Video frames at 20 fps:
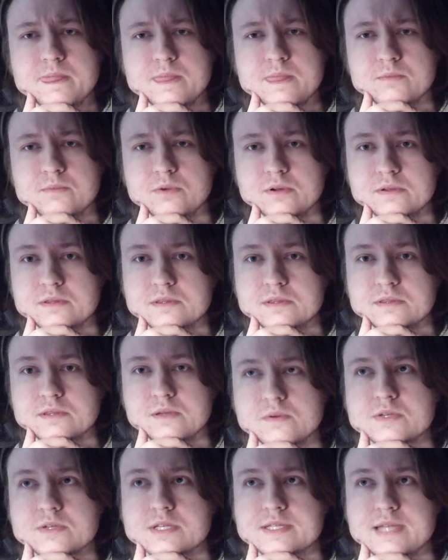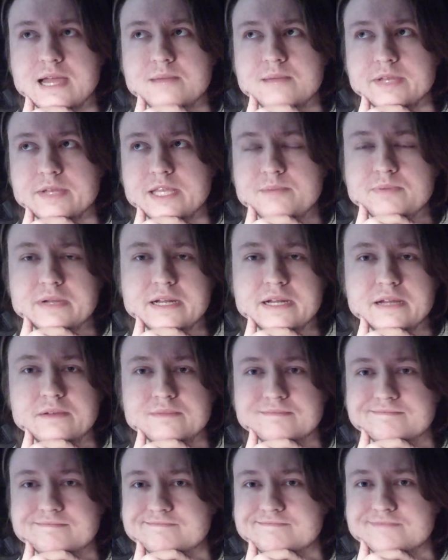where there time that he put out
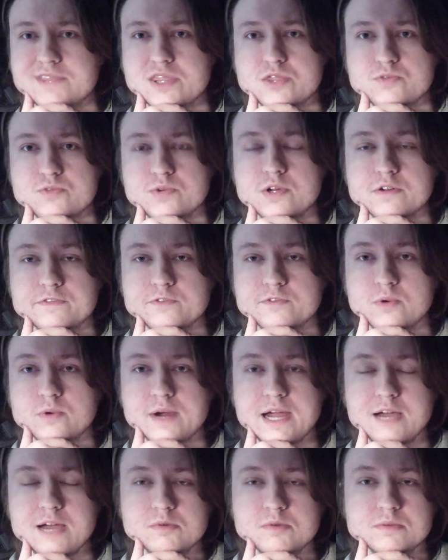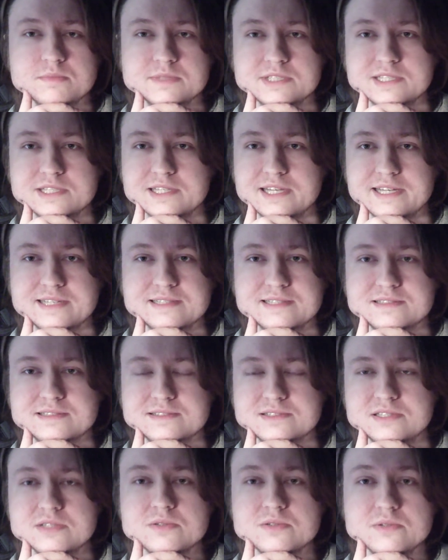3 or 4 albums in like
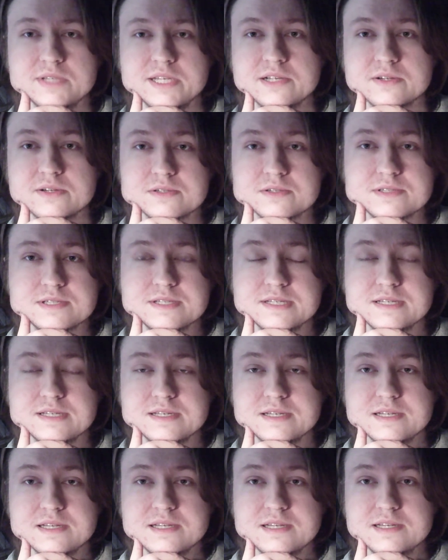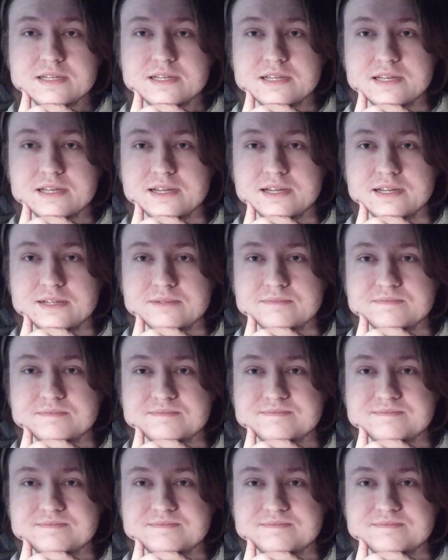2 years. I'm